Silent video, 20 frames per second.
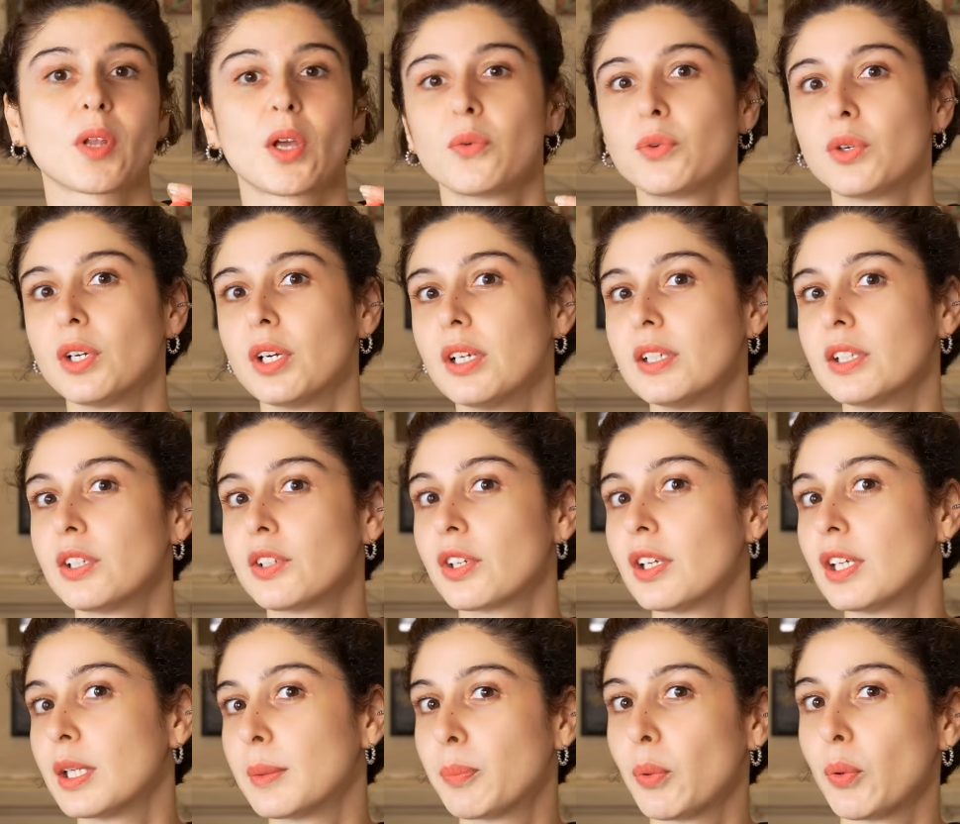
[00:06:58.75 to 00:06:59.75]
Really,
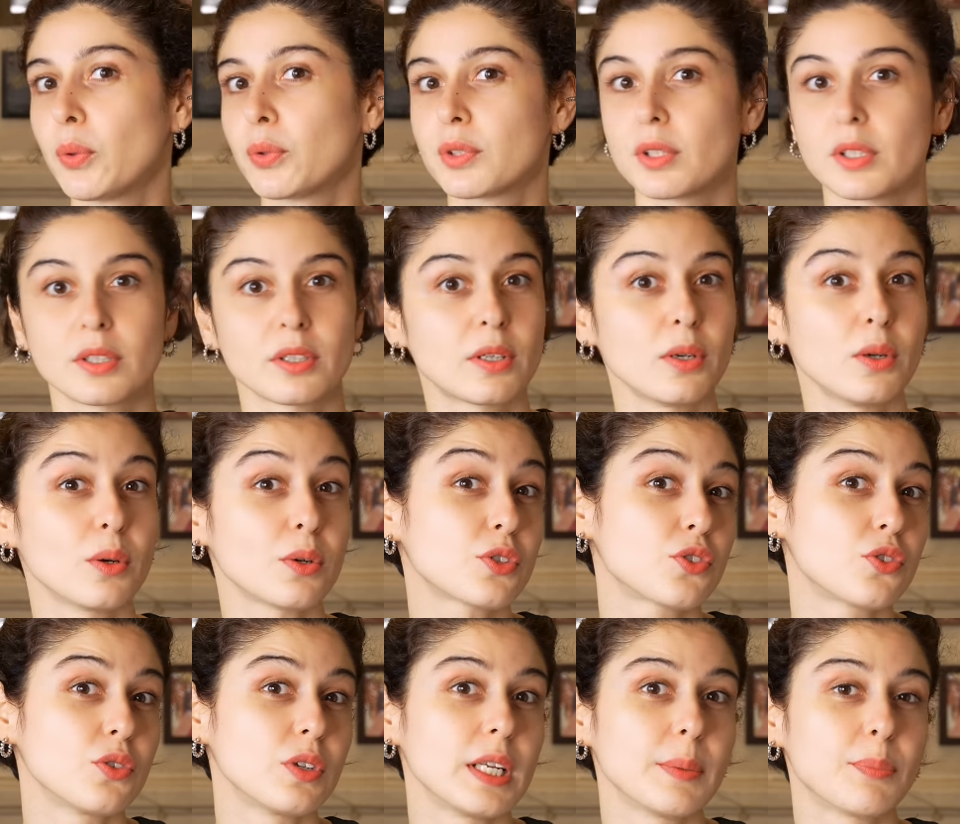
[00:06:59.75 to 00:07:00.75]
really potent,
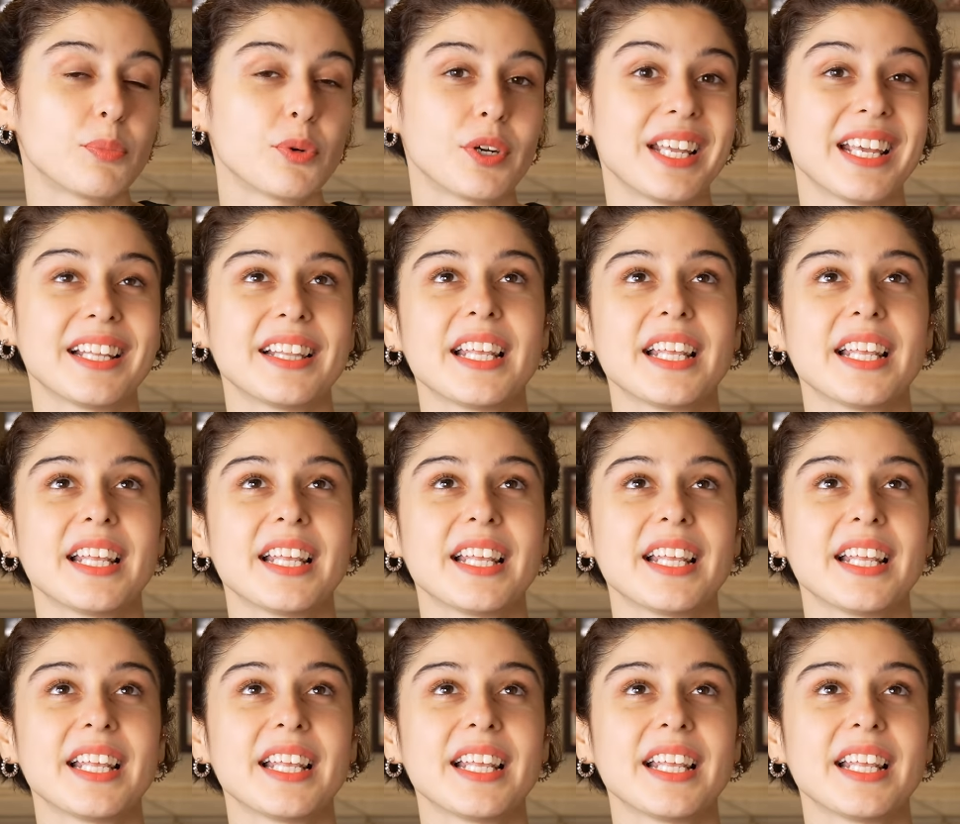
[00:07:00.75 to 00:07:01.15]
looks really pretty.